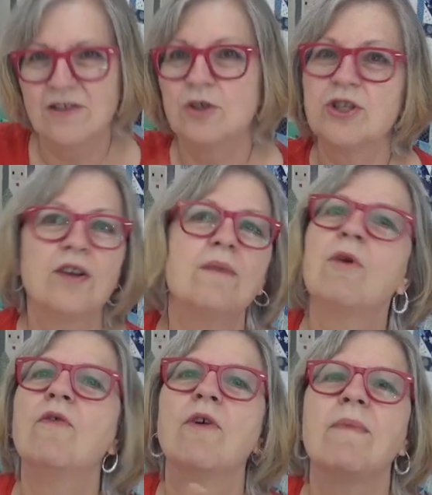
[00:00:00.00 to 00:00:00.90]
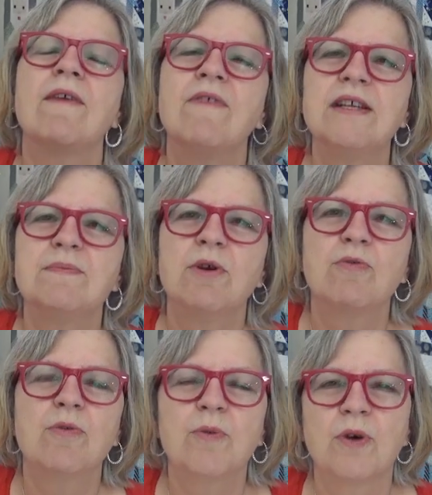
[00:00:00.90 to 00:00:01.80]
so share them over at my Facebook
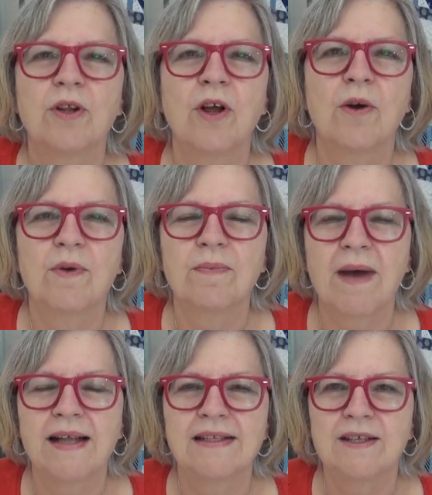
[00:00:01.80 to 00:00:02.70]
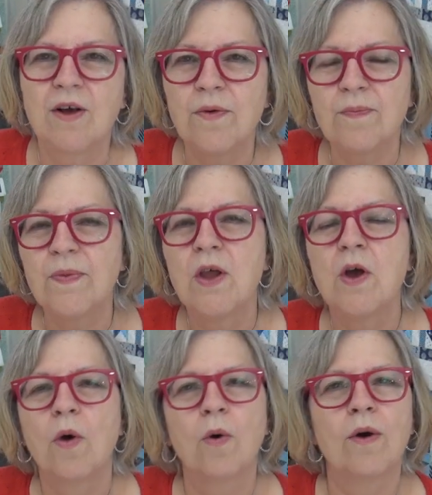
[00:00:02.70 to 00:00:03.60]
group, called Along with Pat Sloan,
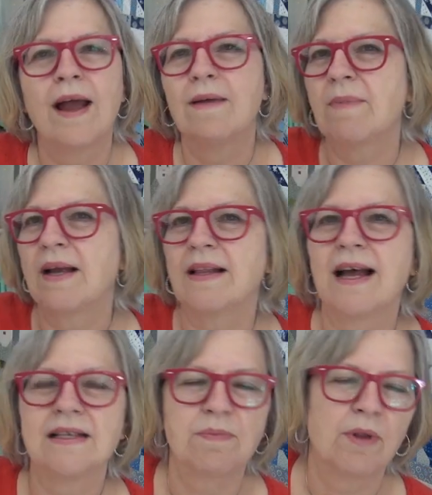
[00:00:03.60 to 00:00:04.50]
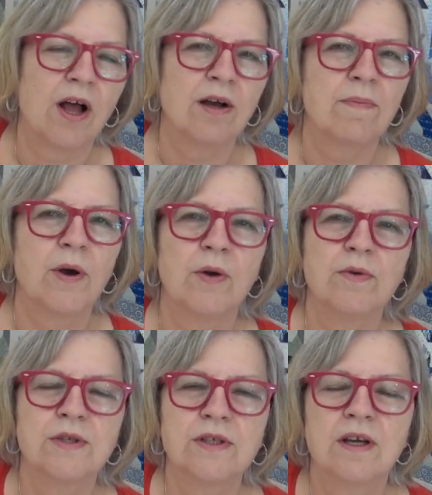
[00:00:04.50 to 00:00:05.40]
or at my last blog
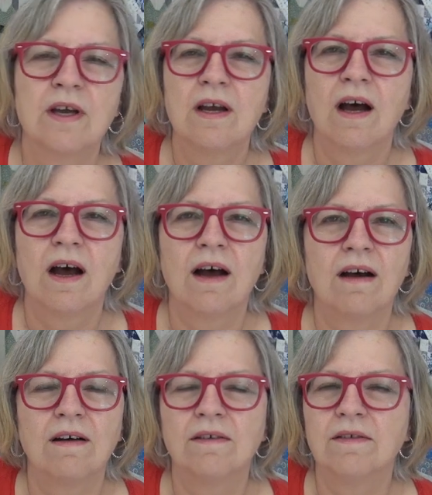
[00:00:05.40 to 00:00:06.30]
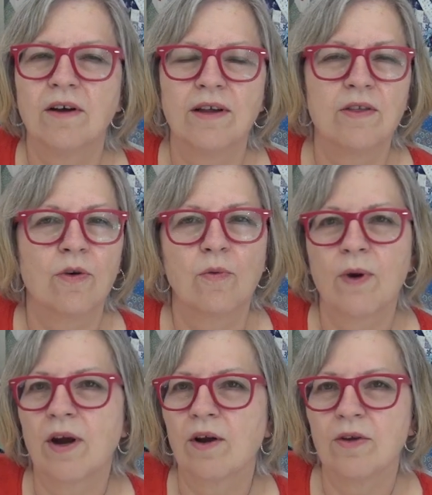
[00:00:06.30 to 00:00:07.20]
post, uh, either
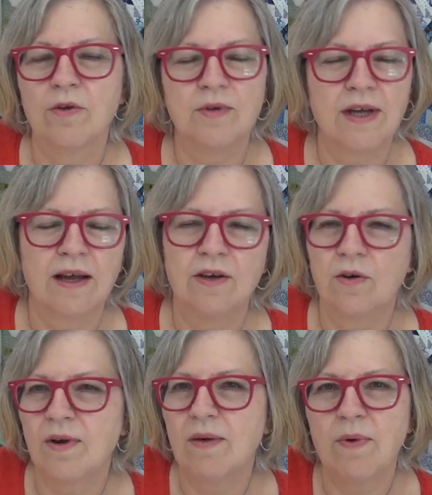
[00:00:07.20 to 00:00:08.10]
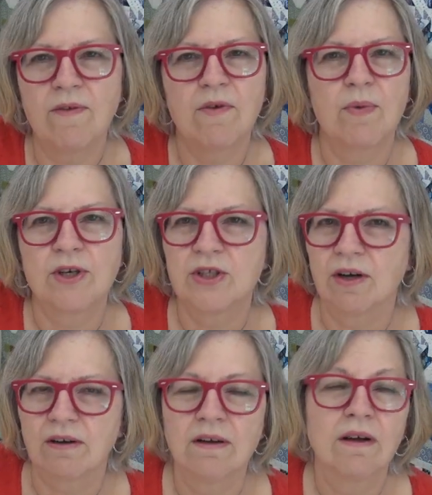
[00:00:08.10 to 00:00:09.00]
where you, da- you know, wherever you want to
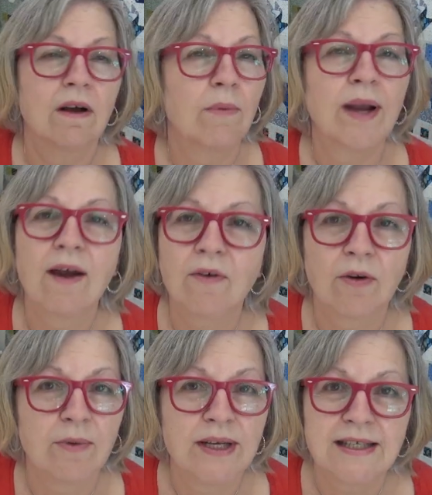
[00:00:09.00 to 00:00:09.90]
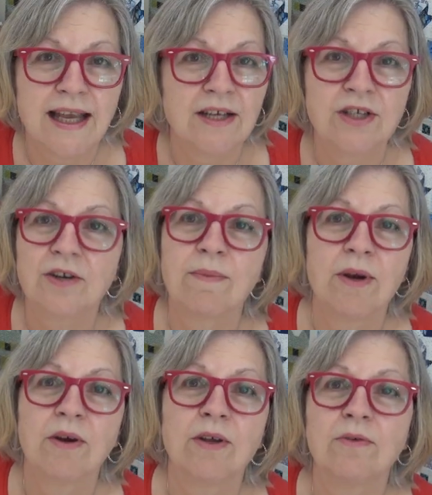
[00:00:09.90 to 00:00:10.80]
share it. Whatever. We just can't share them
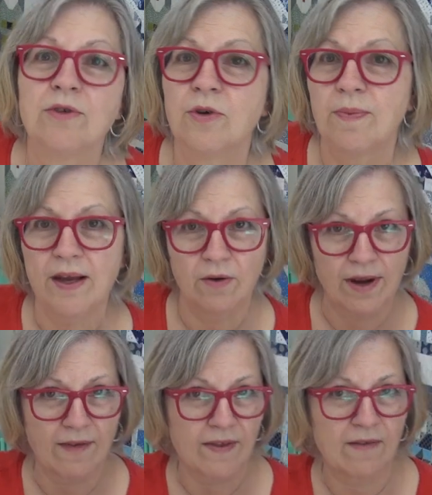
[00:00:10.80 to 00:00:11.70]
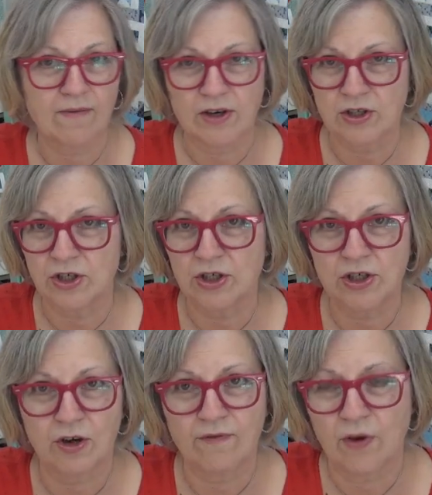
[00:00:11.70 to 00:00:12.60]
here at YouTube. They don't have that function to
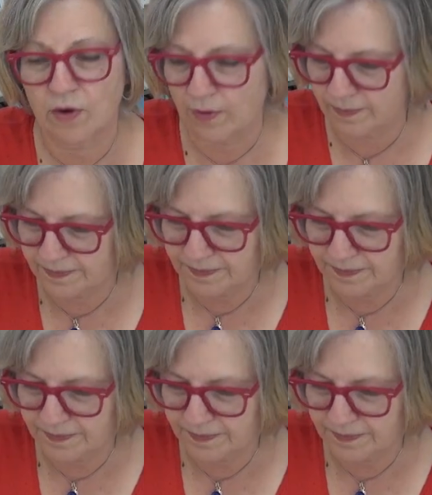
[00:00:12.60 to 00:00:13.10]
share a photo.